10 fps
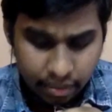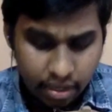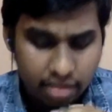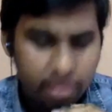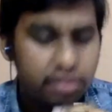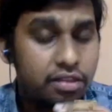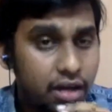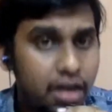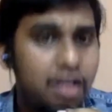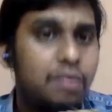And the
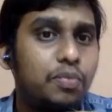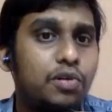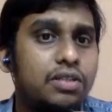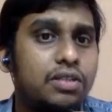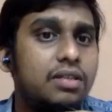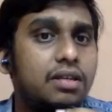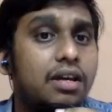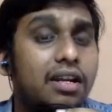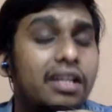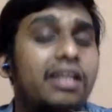third approach is
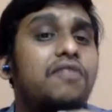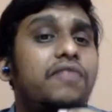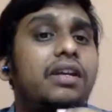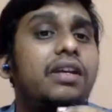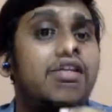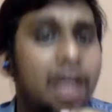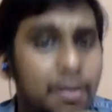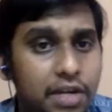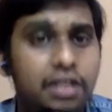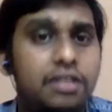relief and
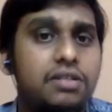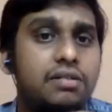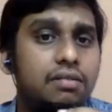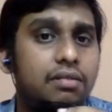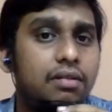rehabilitation.